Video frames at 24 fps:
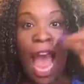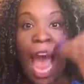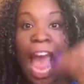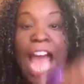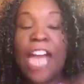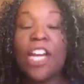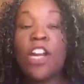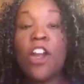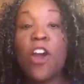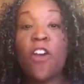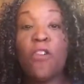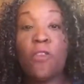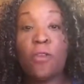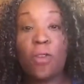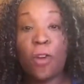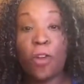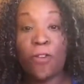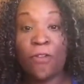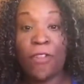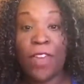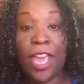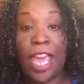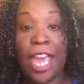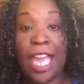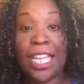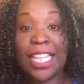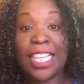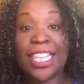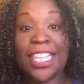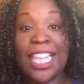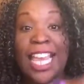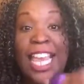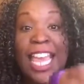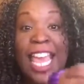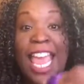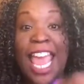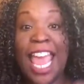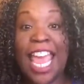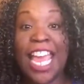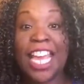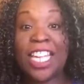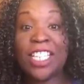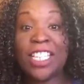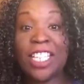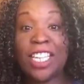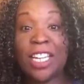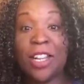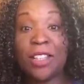I know for a fact that,
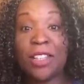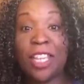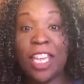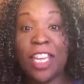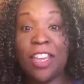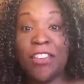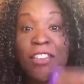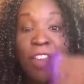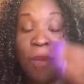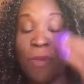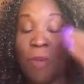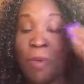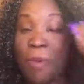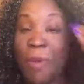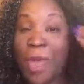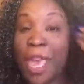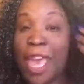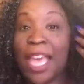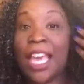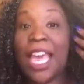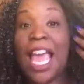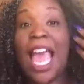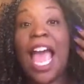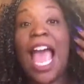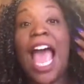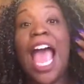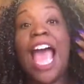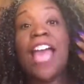hey, Gina, thank you for coming back.